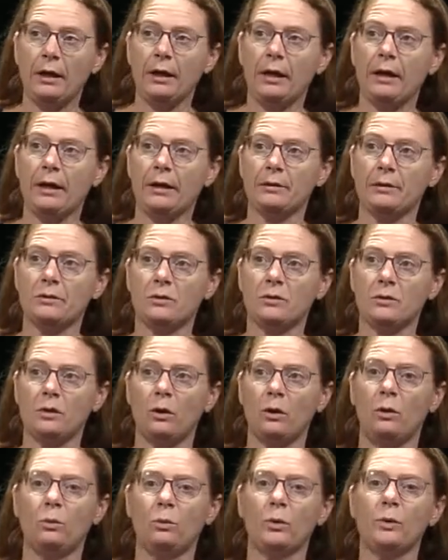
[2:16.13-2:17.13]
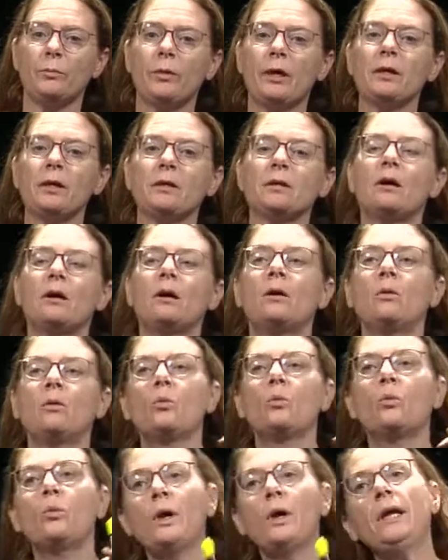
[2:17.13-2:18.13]
and so we bend
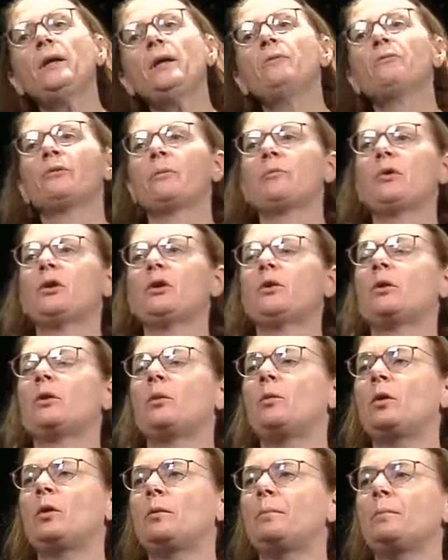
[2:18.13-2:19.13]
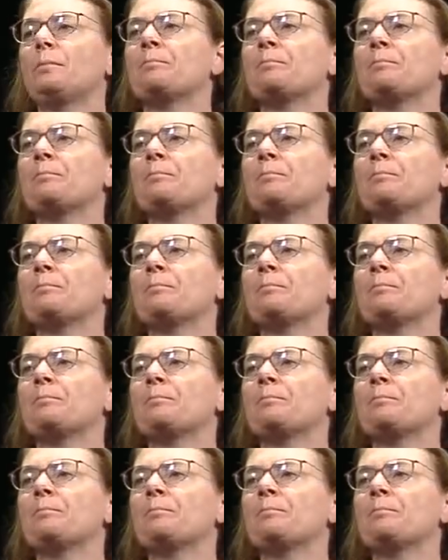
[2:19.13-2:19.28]
away from the normal.